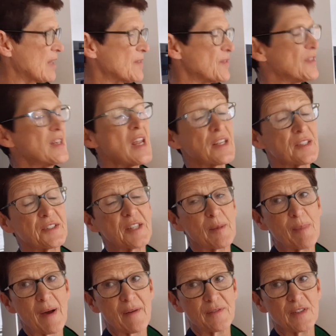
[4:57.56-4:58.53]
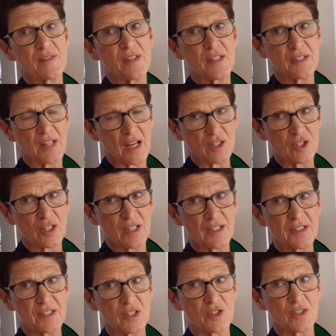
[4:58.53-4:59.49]
the next step after this actually
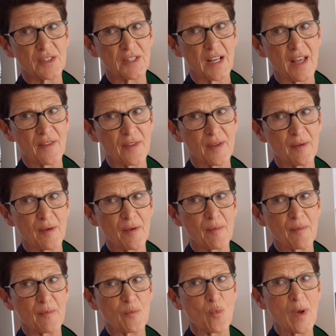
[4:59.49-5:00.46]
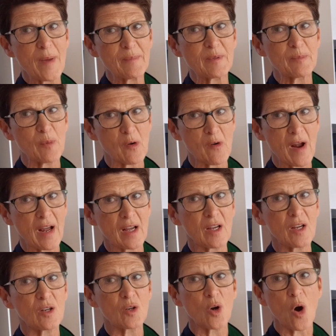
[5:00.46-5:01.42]
is to just let the whipped
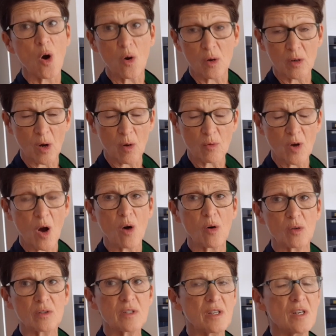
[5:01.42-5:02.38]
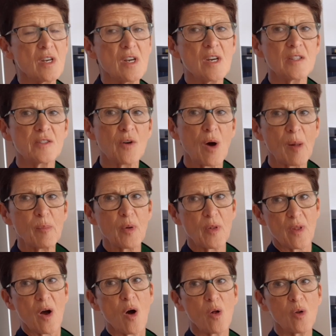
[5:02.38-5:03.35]
meringue go cold. So I'll put
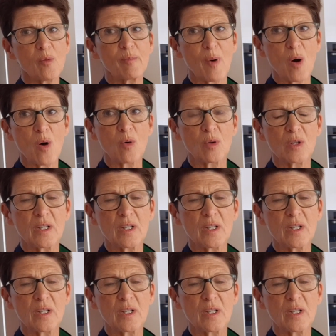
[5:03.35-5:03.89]
the whole bowl